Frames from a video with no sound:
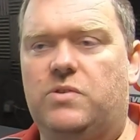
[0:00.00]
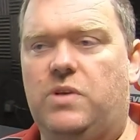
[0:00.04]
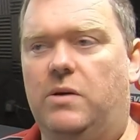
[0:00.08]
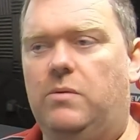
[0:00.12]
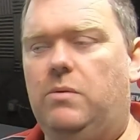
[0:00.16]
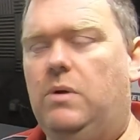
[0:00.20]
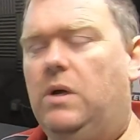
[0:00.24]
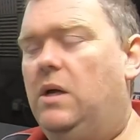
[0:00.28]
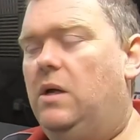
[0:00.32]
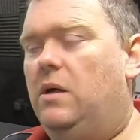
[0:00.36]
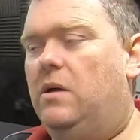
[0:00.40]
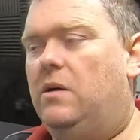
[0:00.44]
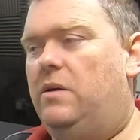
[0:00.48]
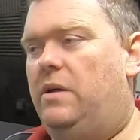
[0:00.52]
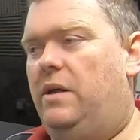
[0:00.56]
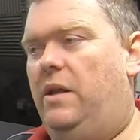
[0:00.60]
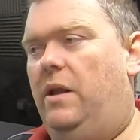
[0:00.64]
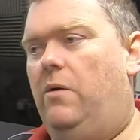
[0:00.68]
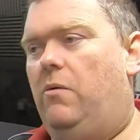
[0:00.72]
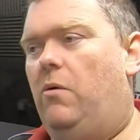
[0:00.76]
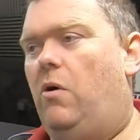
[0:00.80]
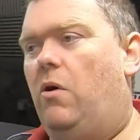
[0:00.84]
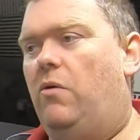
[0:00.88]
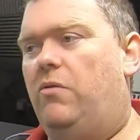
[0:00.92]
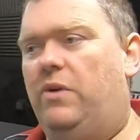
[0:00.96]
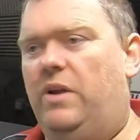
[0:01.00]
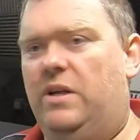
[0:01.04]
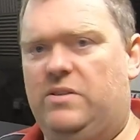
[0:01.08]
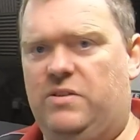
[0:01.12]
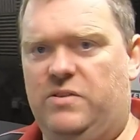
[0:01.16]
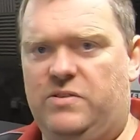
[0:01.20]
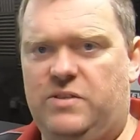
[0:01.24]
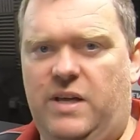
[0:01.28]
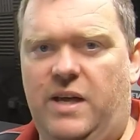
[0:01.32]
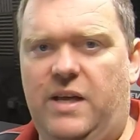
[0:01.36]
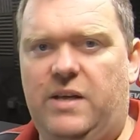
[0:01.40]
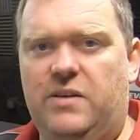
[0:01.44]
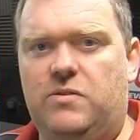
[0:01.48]
So, you know, often,
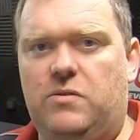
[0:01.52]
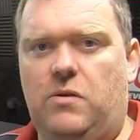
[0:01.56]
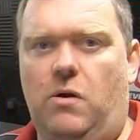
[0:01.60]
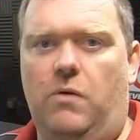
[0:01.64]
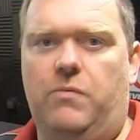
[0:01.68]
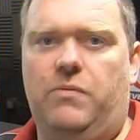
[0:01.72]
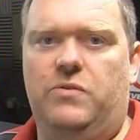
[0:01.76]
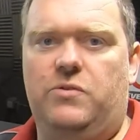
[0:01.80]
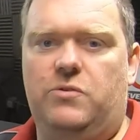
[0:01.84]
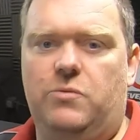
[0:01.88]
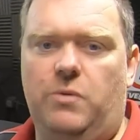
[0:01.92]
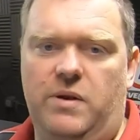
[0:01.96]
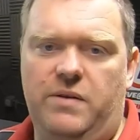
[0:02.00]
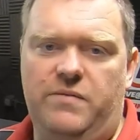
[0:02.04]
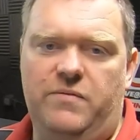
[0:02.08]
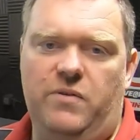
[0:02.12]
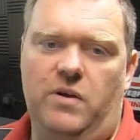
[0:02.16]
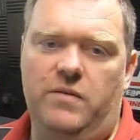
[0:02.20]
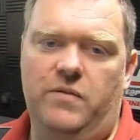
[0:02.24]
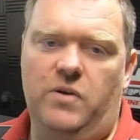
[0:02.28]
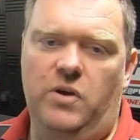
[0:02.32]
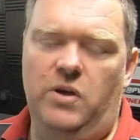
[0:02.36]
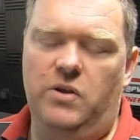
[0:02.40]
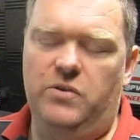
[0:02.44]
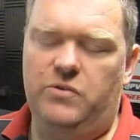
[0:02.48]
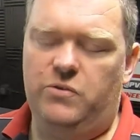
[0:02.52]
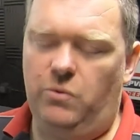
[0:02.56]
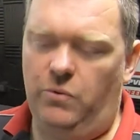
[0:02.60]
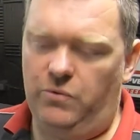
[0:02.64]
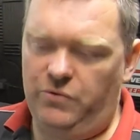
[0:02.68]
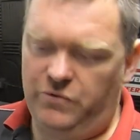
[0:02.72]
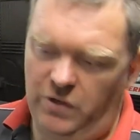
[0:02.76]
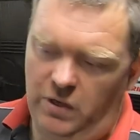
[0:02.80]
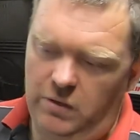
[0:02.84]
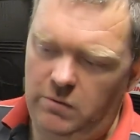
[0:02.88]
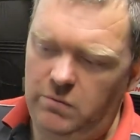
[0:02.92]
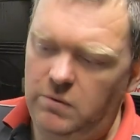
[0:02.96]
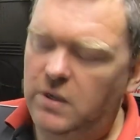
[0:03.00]
as I say, it's often 25 hertz or
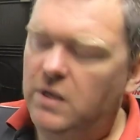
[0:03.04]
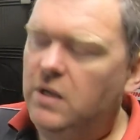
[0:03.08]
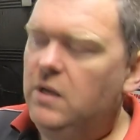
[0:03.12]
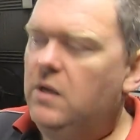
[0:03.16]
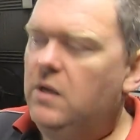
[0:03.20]
so.